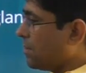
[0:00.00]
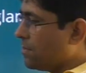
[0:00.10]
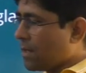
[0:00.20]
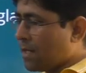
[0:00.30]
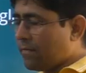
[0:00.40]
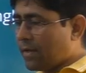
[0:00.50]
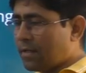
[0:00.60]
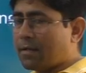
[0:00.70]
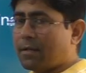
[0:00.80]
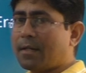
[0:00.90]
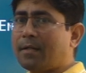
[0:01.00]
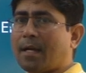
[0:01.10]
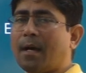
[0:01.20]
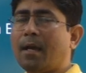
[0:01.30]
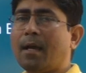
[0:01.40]
you are living here in
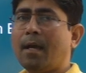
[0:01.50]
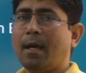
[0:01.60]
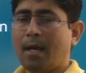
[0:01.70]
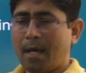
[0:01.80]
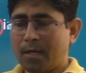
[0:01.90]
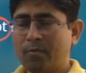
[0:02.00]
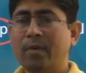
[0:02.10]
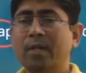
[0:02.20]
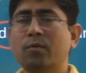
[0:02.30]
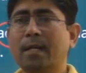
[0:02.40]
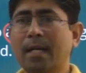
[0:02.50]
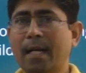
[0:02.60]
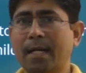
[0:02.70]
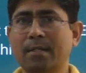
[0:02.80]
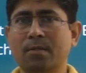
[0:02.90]
India and you went to
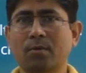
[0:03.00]
England.